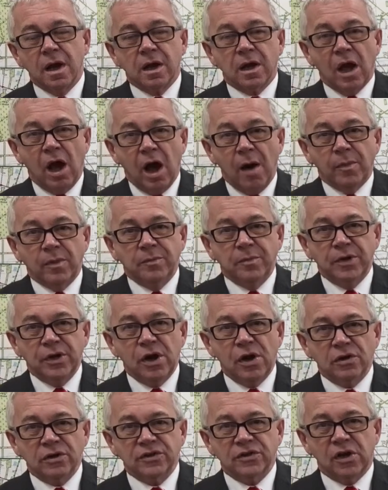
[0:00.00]
carbon
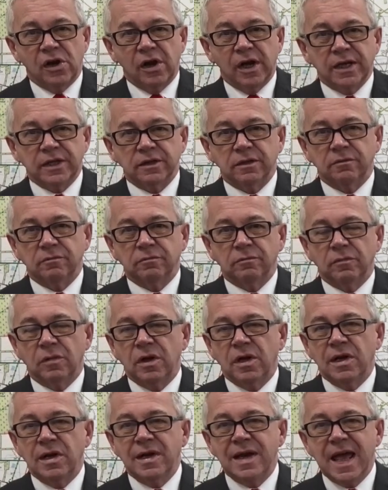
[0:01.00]
monoxide,
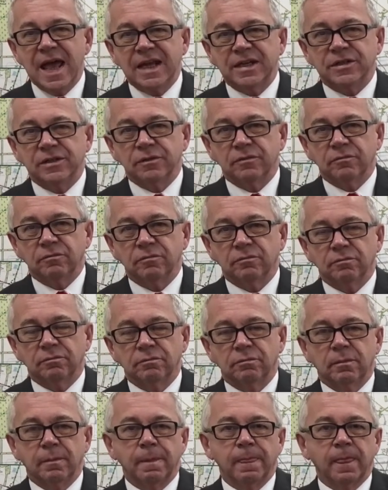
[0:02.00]
lead,
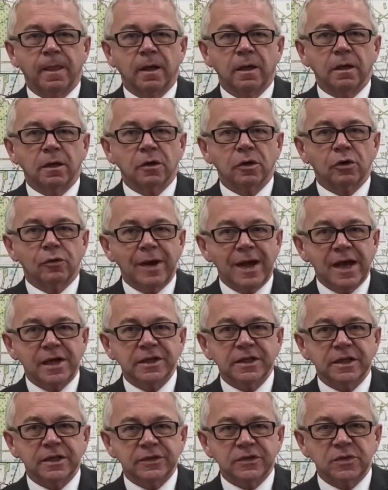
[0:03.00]

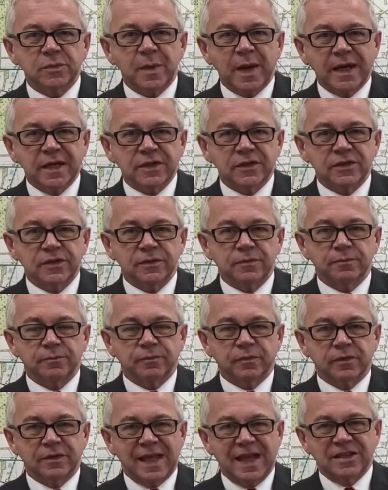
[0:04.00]
crowding and space,
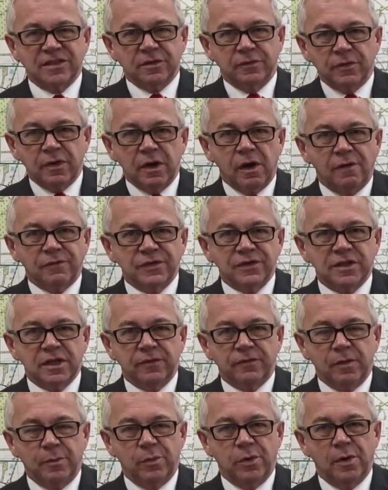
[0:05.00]
that's obviously
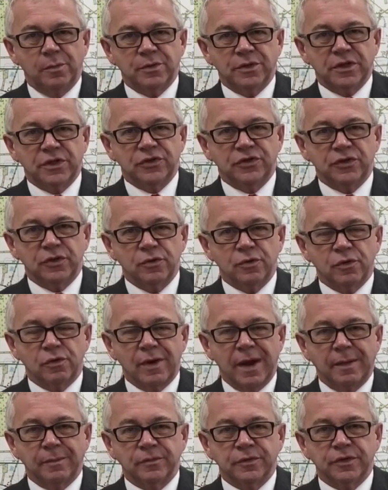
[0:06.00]
if a property is too
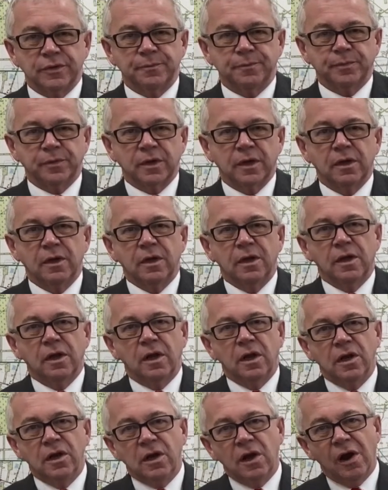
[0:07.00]
cramped,
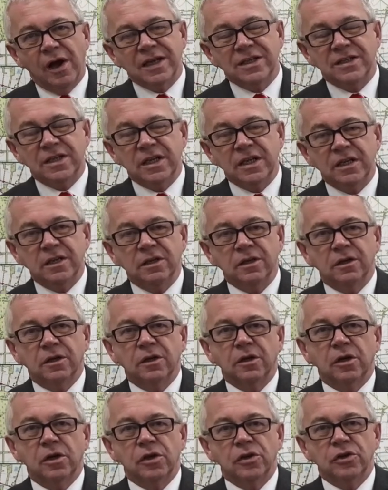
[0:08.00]
lighting,
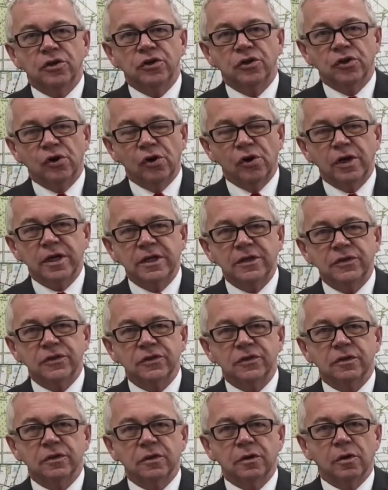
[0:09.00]

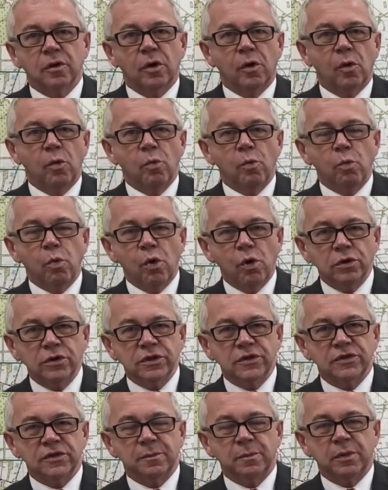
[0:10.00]
noise,
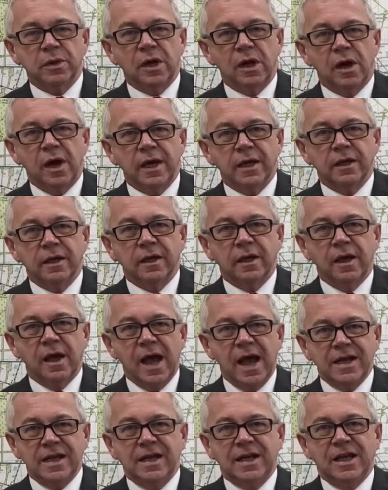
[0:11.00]
water supply
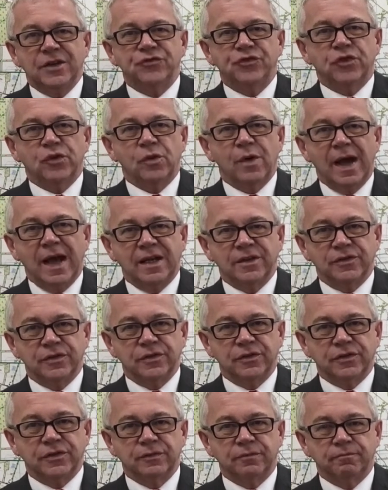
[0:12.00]
and electrical
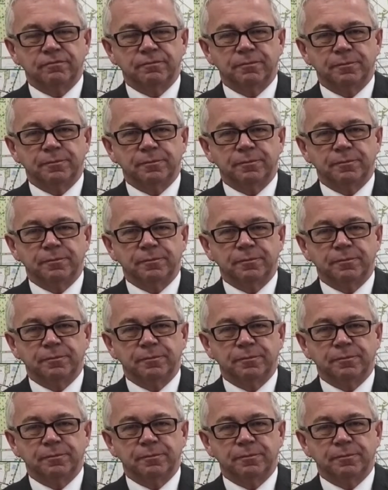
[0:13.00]
hazards.